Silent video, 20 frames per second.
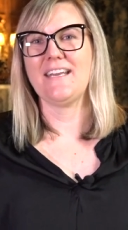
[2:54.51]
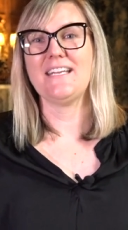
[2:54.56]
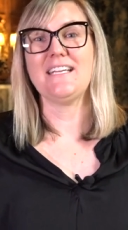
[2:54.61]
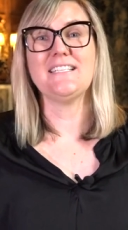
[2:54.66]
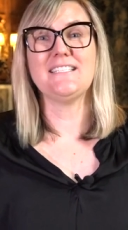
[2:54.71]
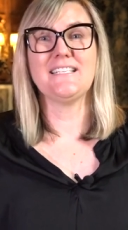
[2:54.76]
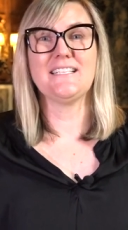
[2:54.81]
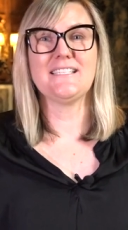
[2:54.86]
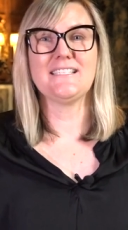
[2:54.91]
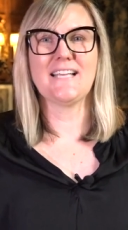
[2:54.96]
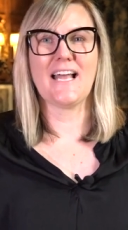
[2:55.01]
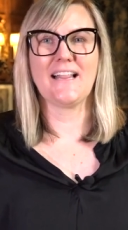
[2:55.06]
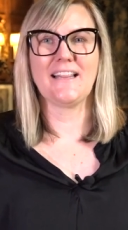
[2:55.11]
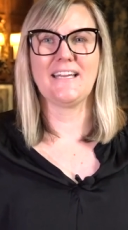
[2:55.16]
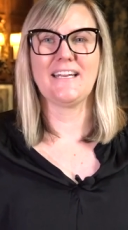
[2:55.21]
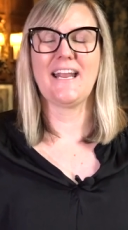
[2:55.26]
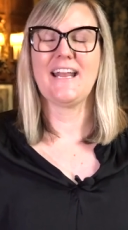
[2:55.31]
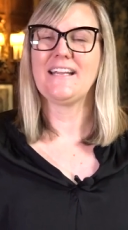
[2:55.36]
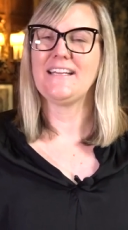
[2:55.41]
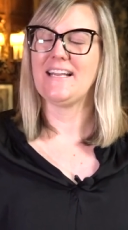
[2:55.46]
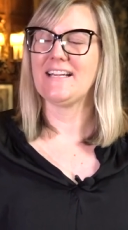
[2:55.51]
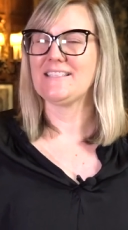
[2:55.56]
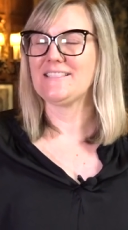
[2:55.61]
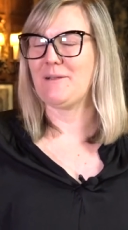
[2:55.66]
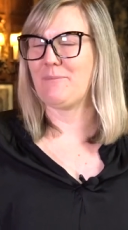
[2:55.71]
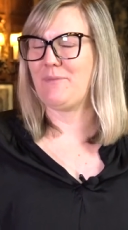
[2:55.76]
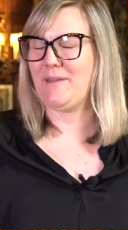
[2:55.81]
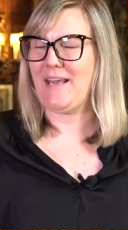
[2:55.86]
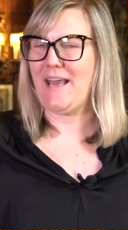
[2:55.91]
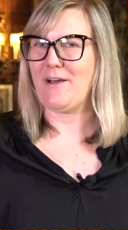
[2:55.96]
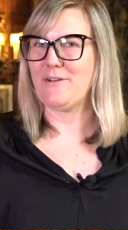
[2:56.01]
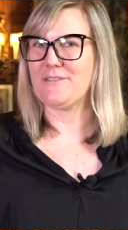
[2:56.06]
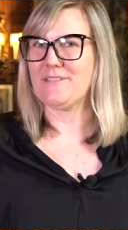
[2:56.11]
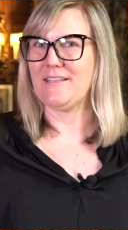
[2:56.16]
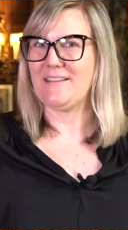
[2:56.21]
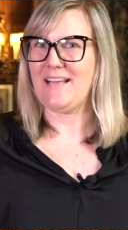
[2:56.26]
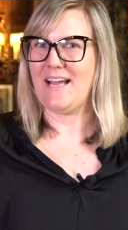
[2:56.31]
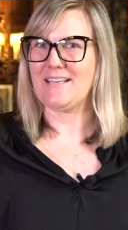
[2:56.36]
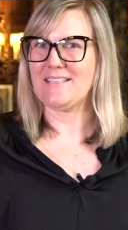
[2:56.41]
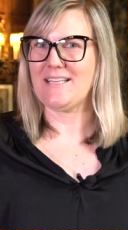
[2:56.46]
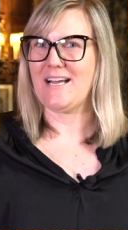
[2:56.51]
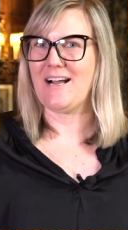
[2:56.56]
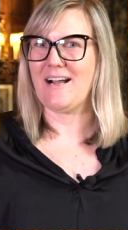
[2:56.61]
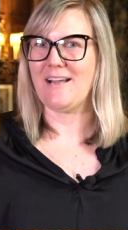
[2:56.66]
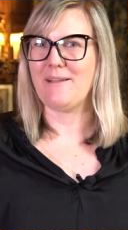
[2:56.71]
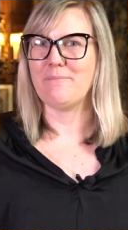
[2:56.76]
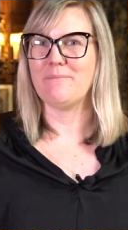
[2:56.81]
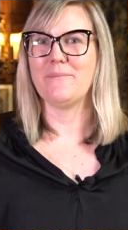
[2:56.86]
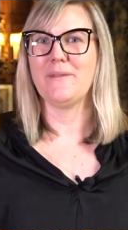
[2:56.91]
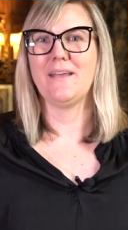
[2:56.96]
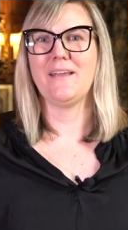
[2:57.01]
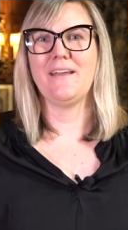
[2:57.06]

he did sell it and get something else at that time.